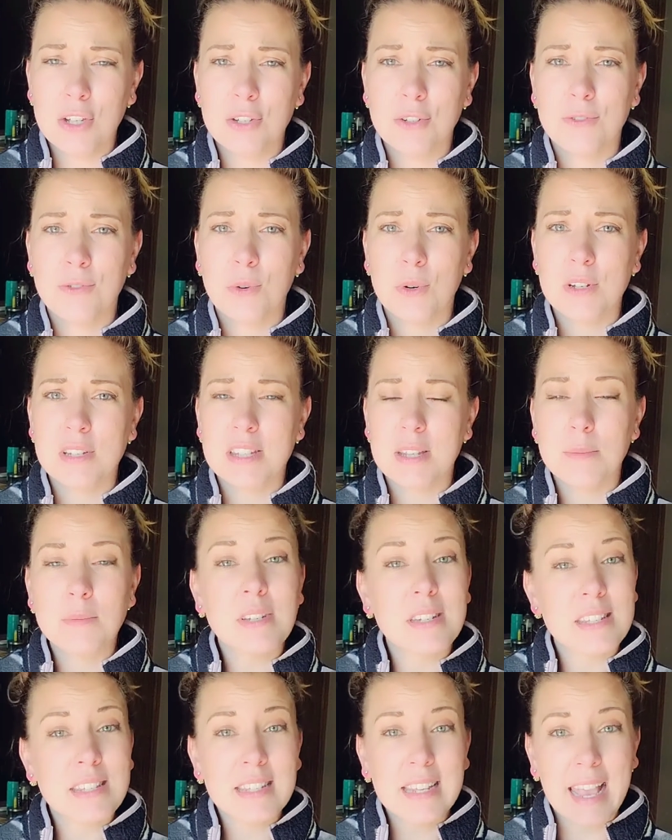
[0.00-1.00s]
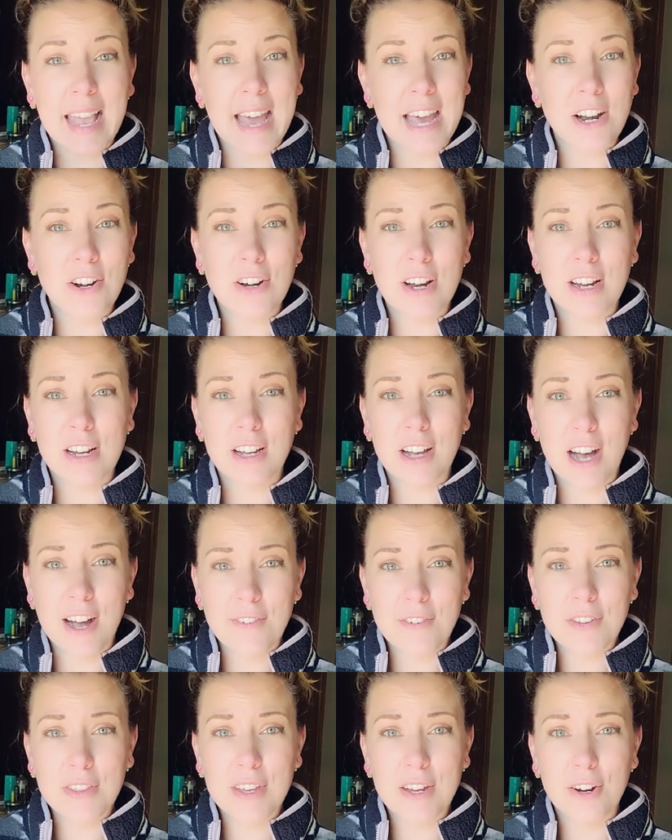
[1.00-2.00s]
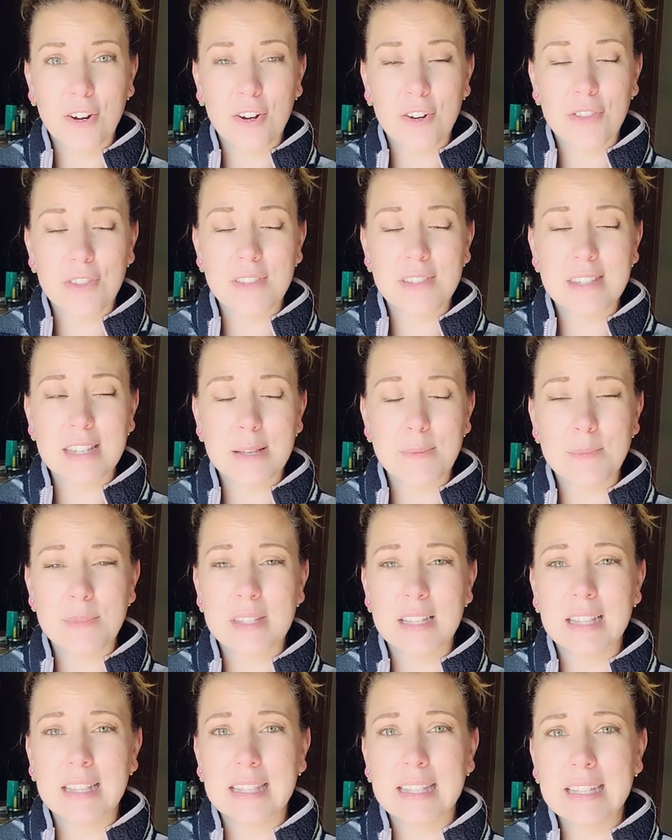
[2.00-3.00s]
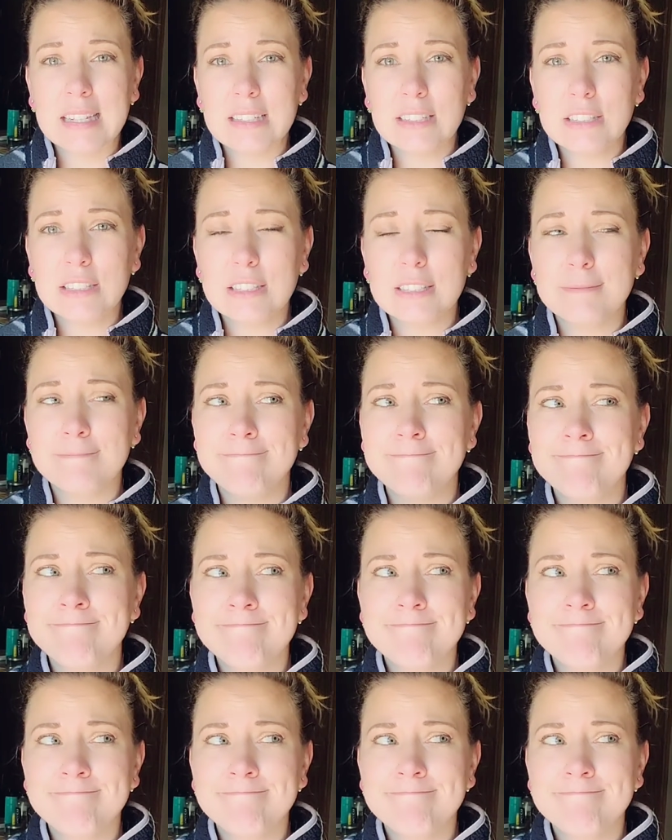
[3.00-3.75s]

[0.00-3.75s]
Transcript: to force them to scatter and cover the earth seems a little